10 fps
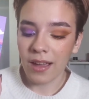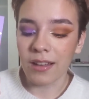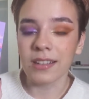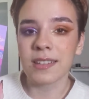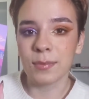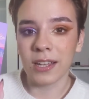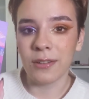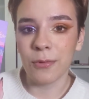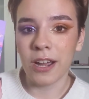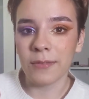I'll
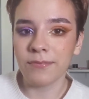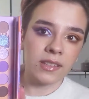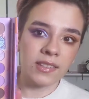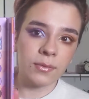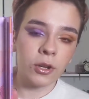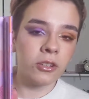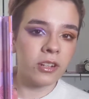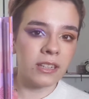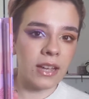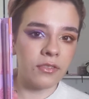explain why. This is what
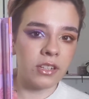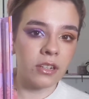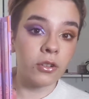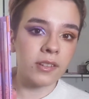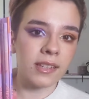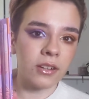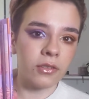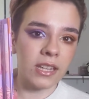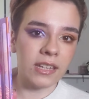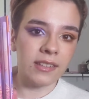Lunar Lavender looks like
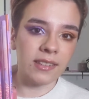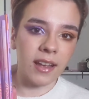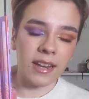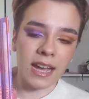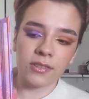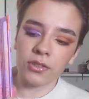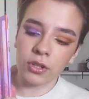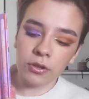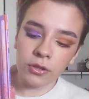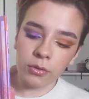on the inside. It has
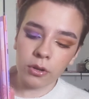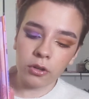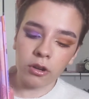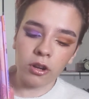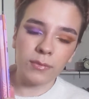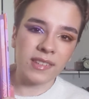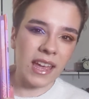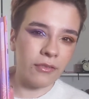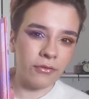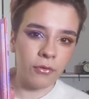two duochromes
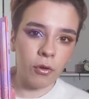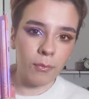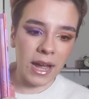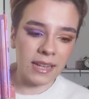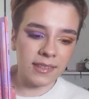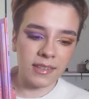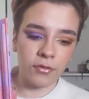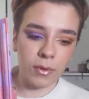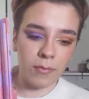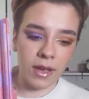and four mattes,
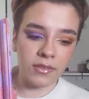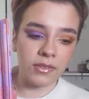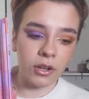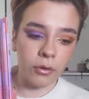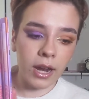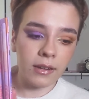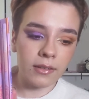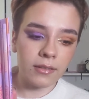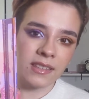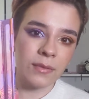if my math is
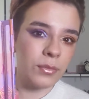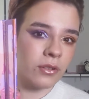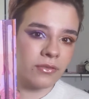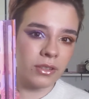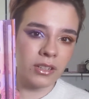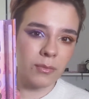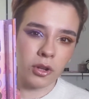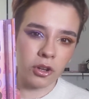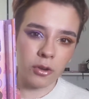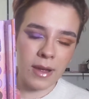correct. It's a beautiful little
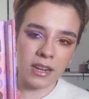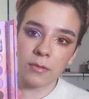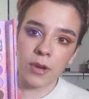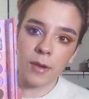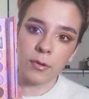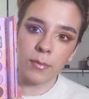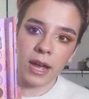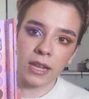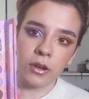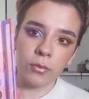monochromatic purple
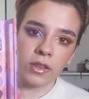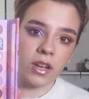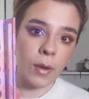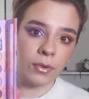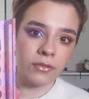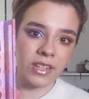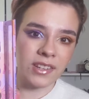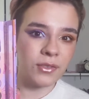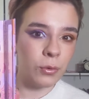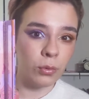palette with a couple of
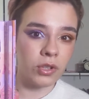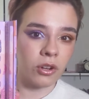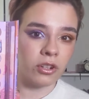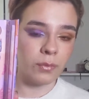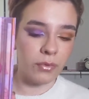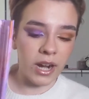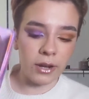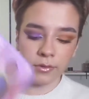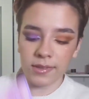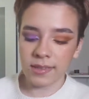nice cool toned
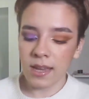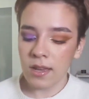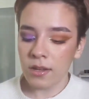browns.